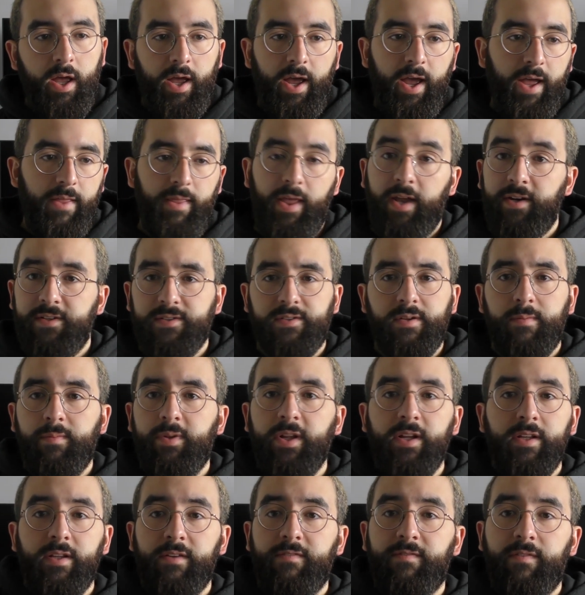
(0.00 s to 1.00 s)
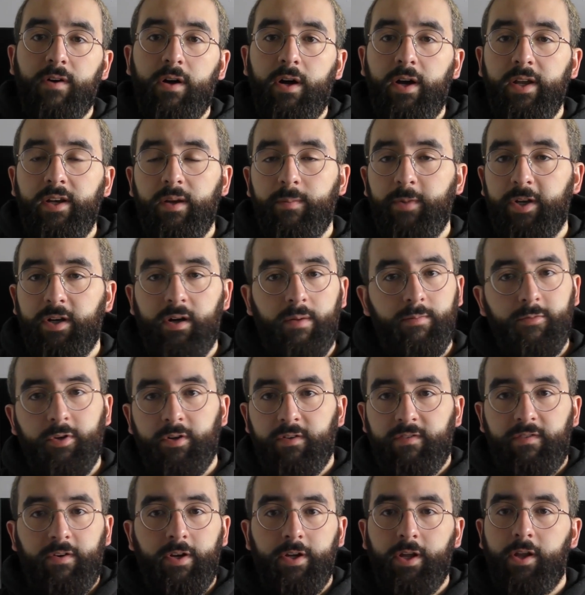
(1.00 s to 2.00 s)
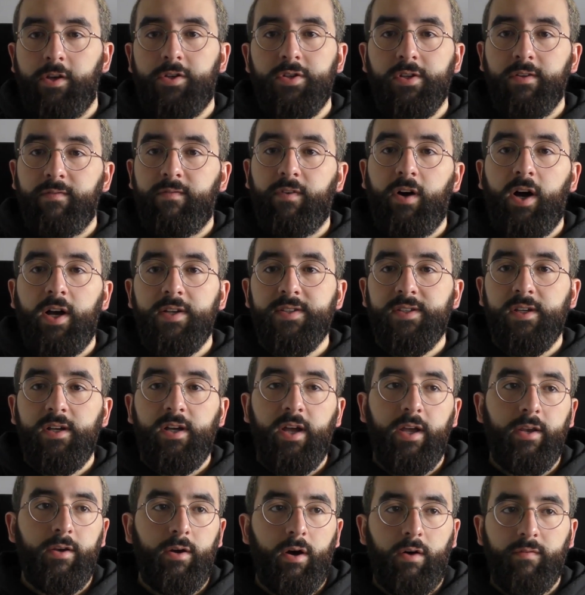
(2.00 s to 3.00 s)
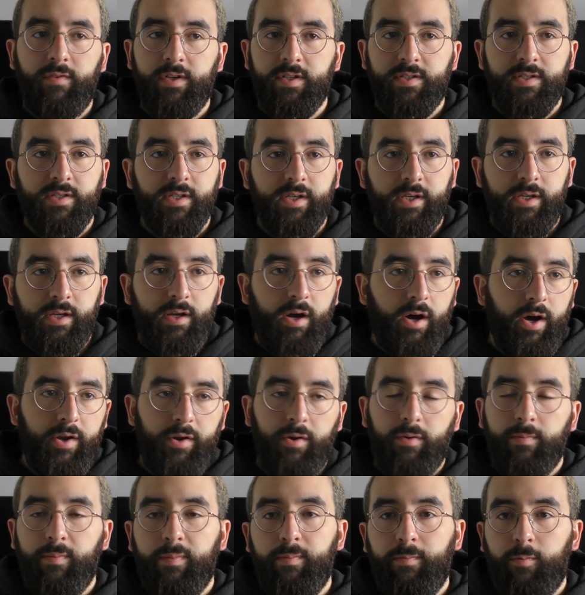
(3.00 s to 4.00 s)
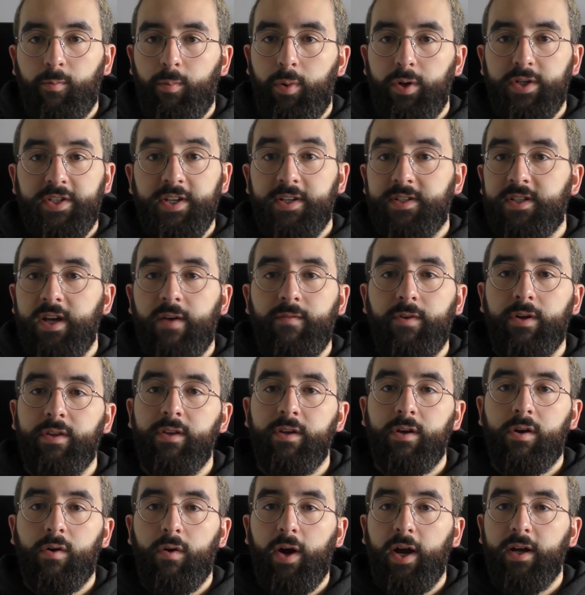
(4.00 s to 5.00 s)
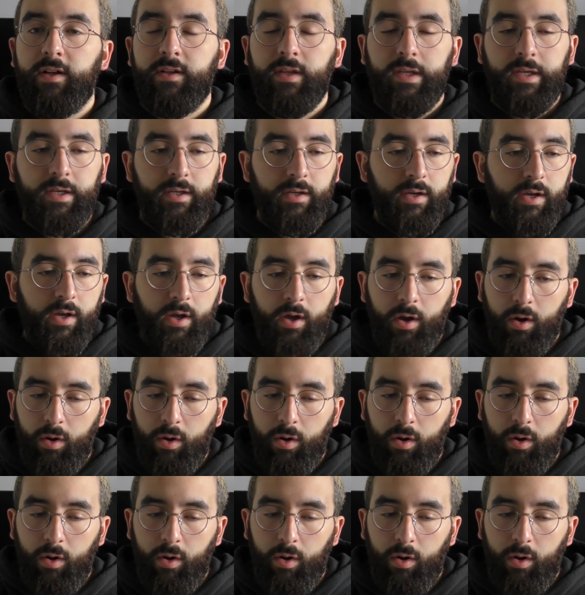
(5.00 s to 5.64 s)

And that is completely fine. I mean, I'm not a financial advisor and obviously I don't predict everything correctly